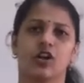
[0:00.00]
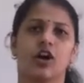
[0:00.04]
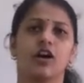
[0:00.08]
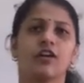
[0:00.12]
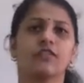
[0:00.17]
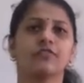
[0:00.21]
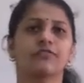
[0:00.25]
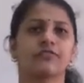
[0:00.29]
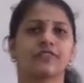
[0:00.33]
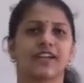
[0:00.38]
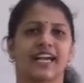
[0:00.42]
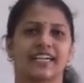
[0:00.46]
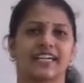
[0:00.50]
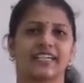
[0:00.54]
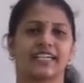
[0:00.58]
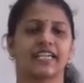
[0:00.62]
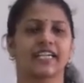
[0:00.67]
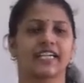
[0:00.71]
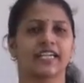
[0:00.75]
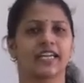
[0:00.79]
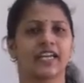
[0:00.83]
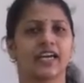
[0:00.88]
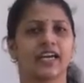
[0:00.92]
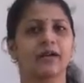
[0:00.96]
of
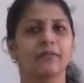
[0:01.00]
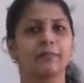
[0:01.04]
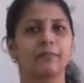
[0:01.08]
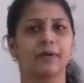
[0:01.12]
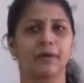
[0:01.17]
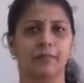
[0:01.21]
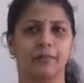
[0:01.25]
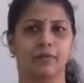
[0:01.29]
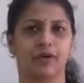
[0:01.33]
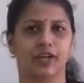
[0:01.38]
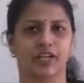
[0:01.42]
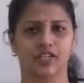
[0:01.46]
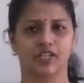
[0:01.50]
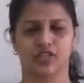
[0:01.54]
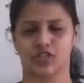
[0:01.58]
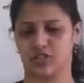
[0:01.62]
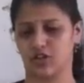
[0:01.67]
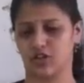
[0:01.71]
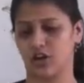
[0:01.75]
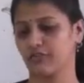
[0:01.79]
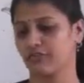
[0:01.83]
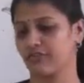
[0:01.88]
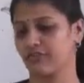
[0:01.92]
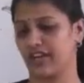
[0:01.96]
rectilinear
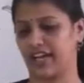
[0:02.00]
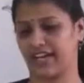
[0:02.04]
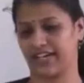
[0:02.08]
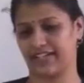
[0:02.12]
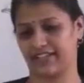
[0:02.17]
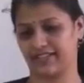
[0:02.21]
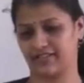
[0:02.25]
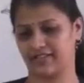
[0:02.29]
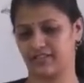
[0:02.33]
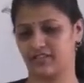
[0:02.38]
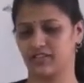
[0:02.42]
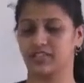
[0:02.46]
propagation of light.